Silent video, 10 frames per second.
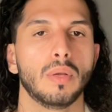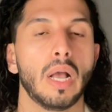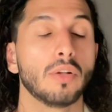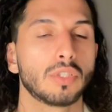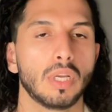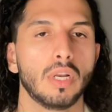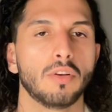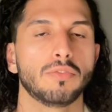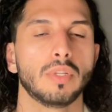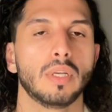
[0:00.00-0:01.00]
outside
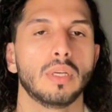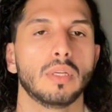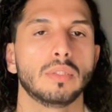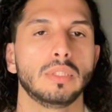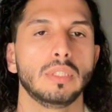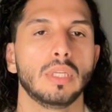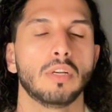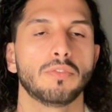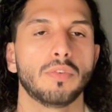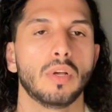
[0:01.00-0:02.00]
of the
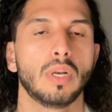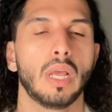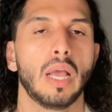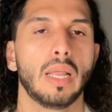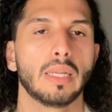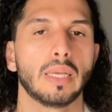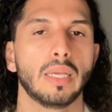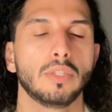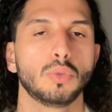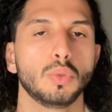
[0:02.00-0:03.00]
Erfan
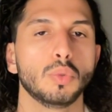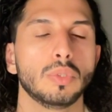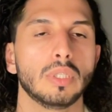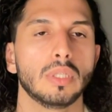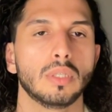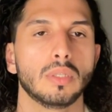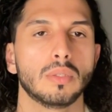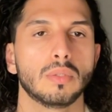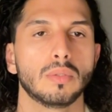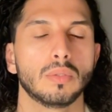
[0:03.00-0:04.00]
Halgheh to the
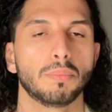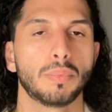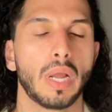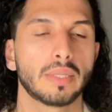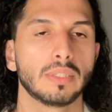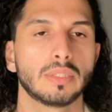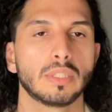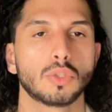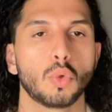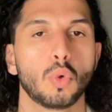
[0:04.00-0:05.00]

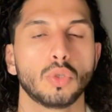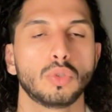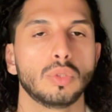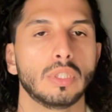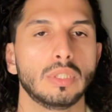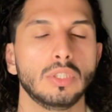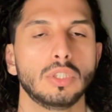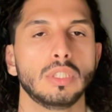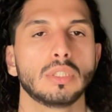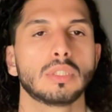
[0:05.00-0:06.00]
practices or to the
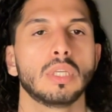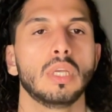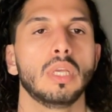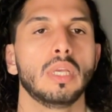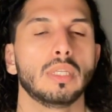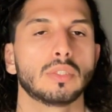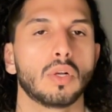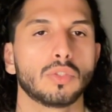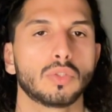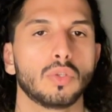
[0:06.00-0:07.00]
teachings is
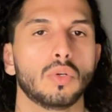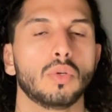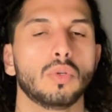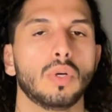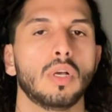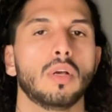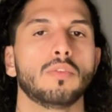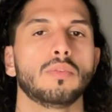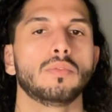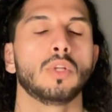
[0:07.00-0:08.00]
also
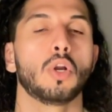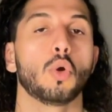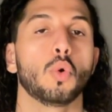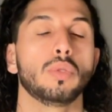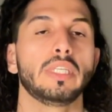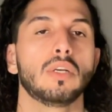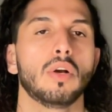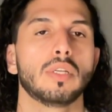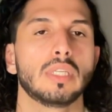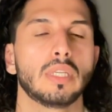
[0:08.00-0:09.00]
not only
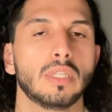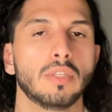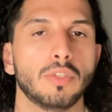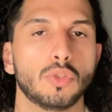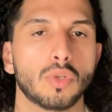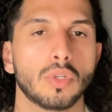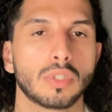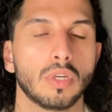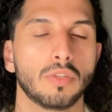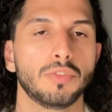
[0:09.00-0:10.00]
causing individuals
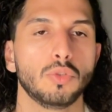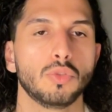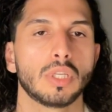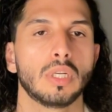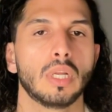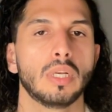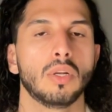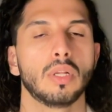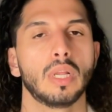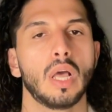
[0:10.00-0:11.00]
confusion and
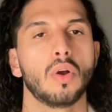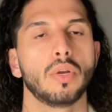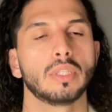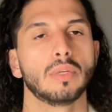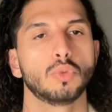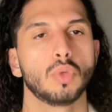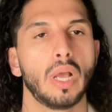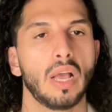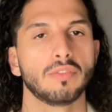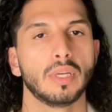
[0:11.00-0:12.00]
not allowing them to
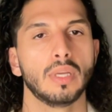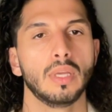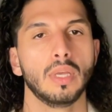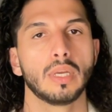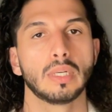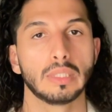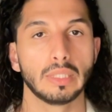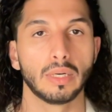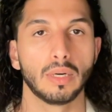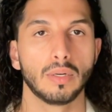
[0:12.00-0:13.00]
have a
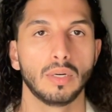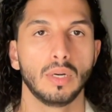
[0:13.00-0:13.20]
clear